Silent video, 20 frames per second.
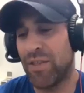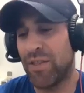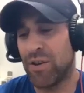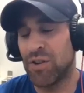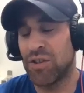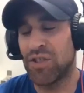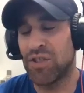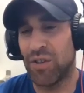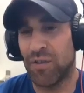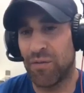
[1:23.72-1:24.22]

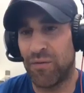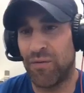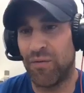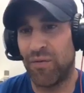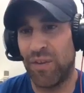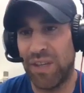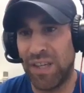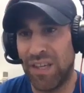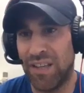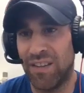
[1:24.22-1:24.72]
there's the
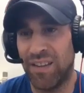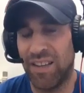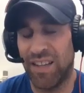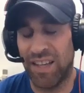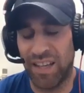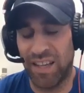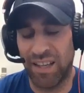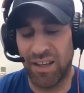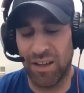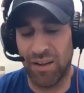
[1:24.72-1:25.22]

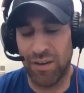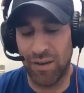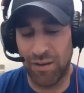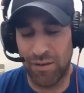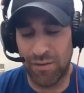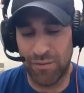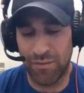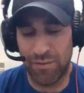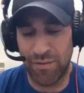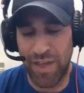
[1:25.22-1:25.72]
feeling
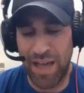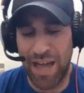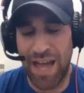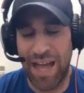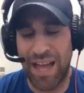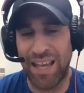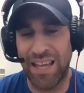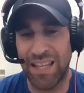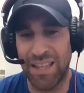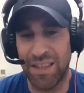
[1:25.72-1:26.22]
of
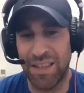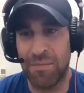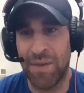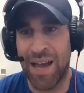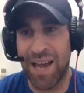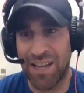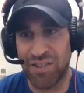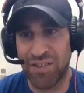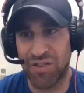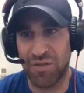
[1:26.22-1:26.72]
that in the
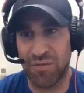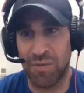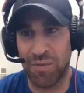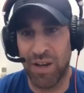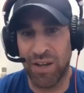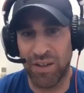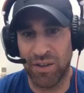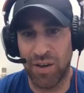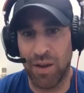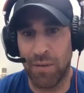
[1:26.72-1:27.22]

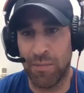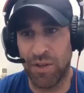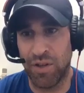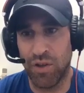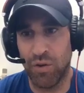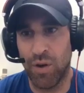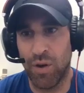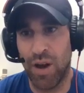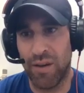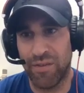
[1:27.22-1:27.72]
mastermind. I mean,
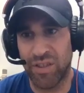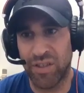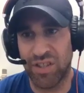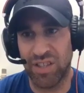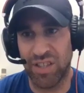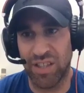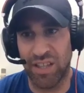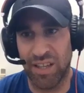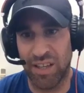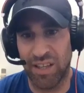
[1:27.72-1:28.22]
you're
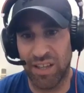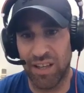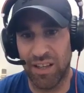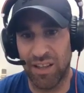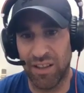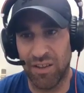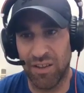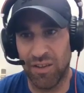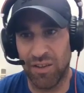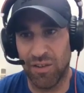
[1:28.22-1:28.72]
obviously a
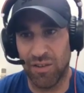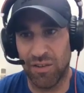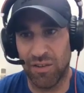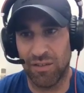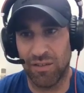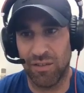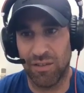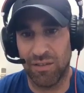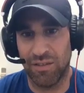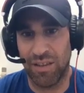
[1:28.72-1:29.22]

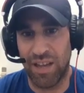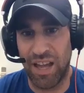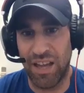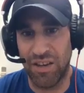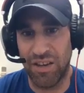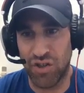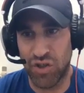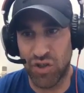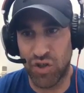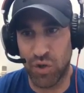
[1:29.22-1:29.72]
little
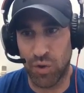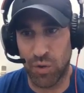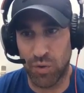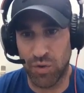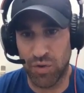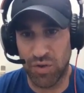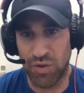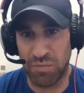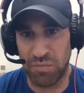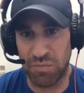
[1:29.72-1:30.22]
head and
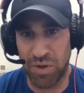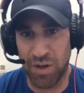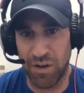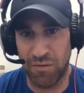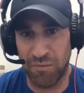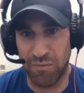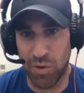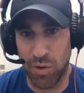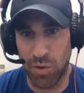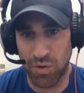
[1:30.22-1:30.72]
shoulders
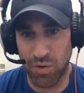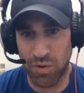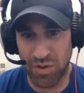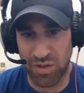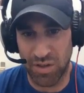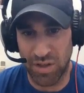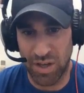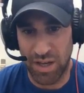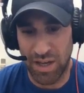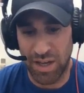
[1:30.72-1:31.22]
above
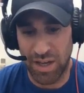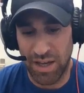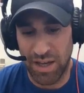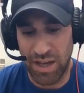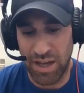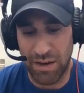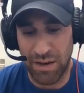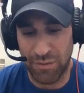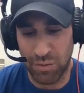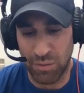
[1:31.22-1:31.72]
most
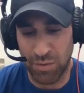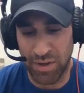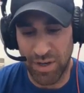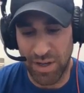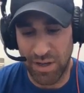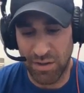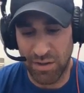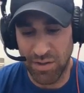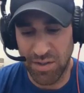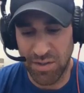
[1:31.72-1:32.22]
everyone
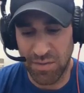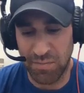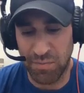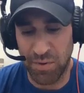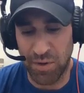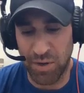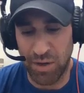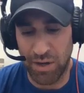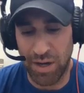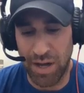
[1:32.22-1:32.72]
else,
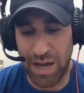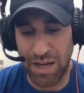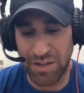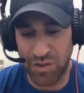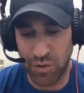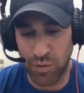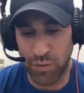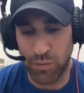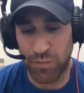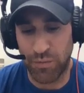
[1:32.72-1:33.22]
but I
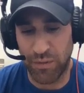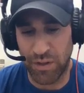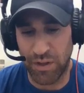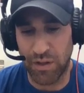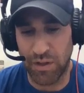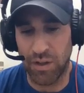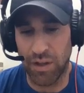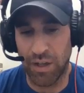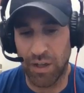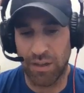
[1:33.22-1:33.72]
do
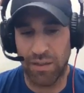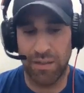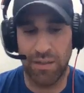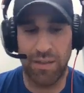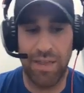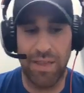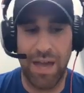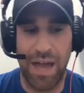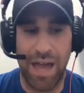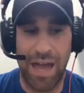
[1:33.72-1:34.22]
feel like
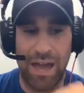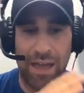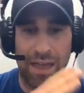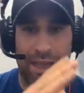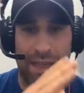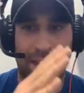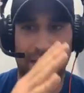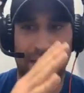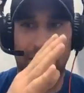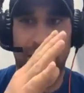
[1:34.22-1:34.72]
that
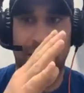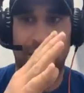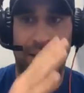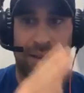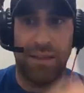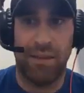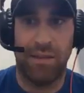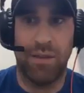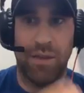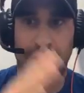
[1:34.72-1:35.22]

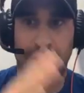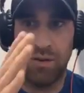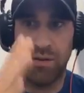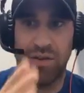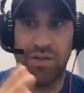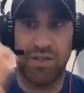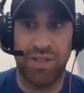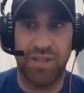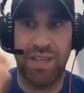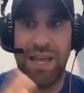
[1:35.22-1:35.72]

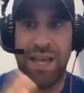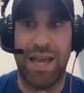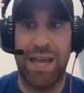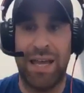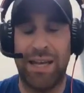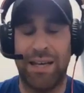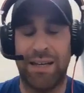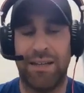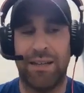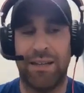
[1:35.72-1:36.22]
there's that,